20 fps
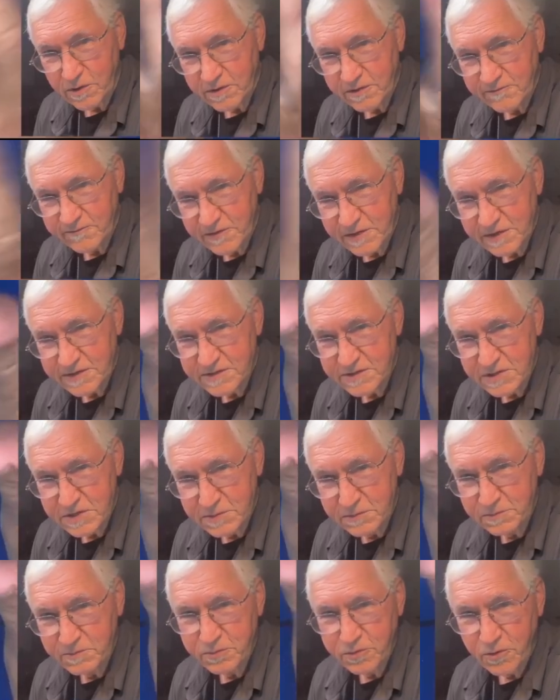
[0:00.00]
the VST
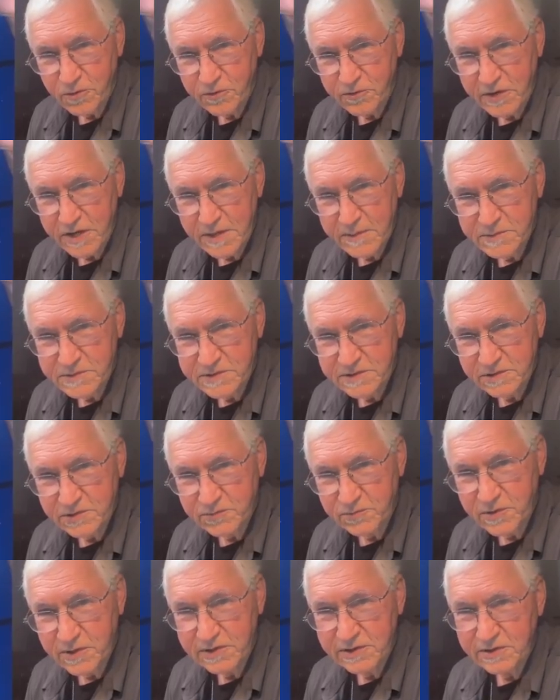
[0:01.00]
programs that are
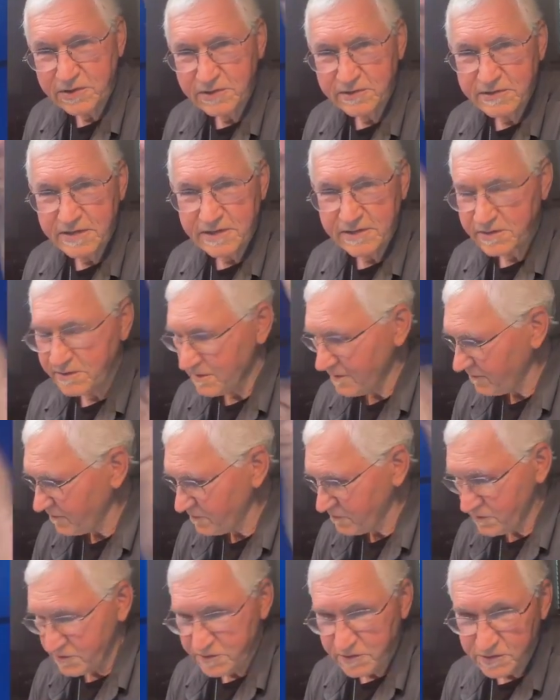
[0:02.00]
running on that.
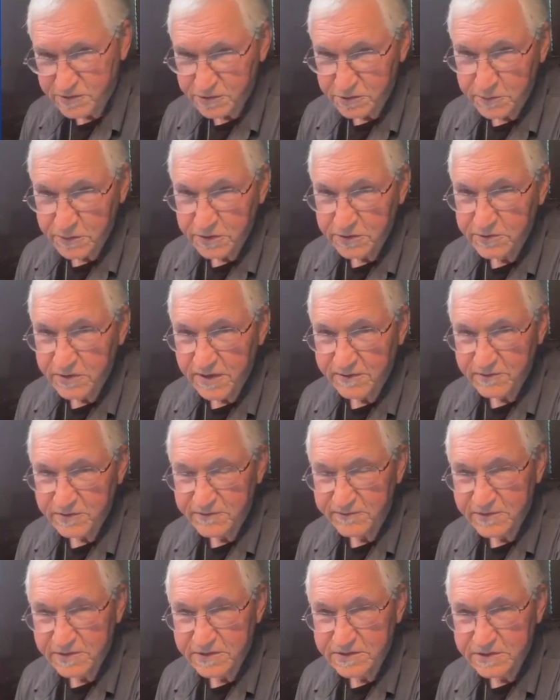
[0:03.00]
Assuming you have a
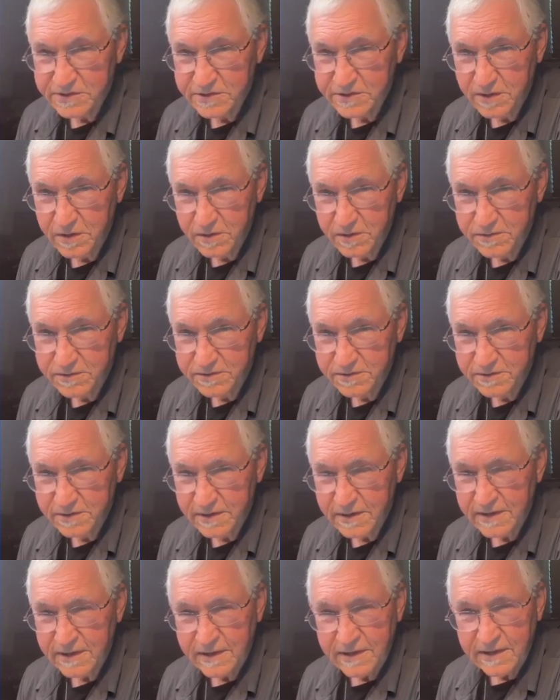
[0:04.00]
VST host,
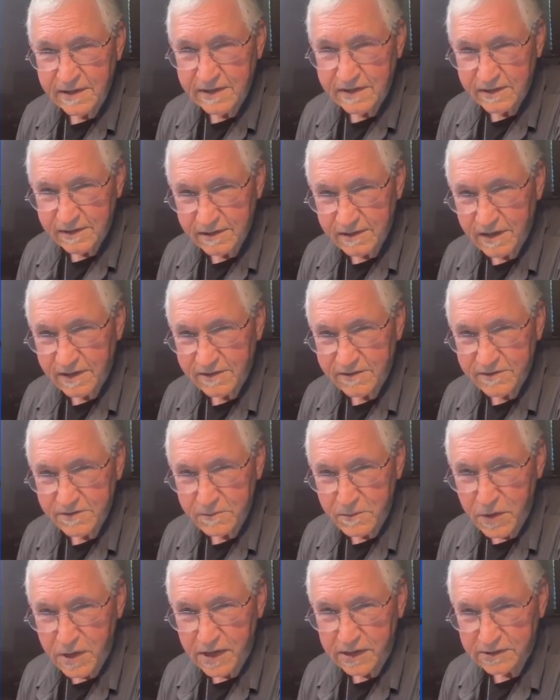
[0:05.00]
and a lot of the
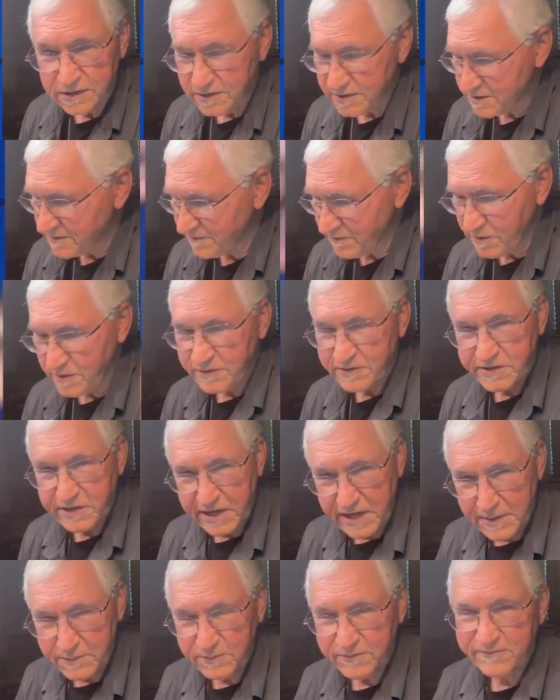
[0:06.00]
models for all the
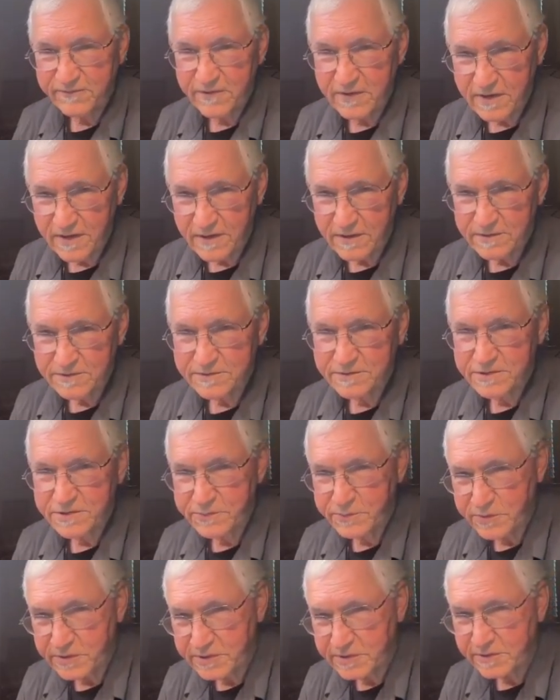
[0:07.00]
amplifiers and
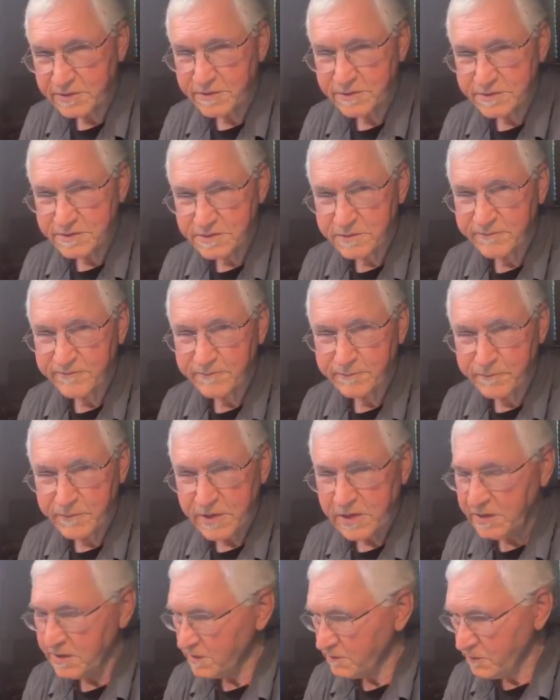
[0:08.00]
speakers
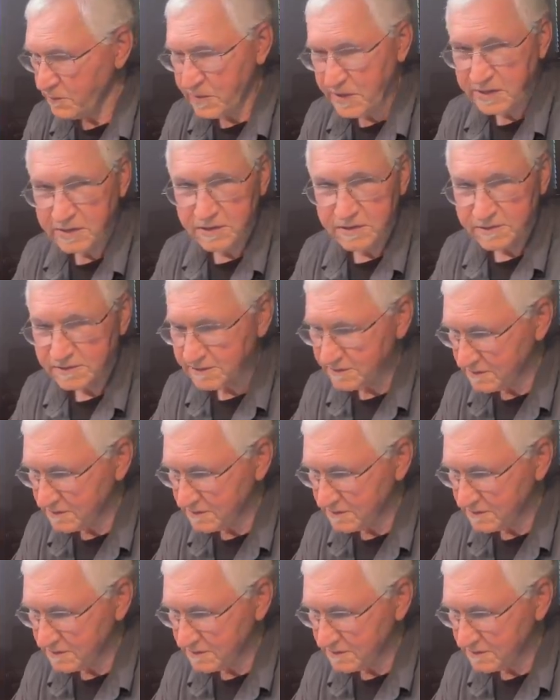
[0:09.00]
and pedals,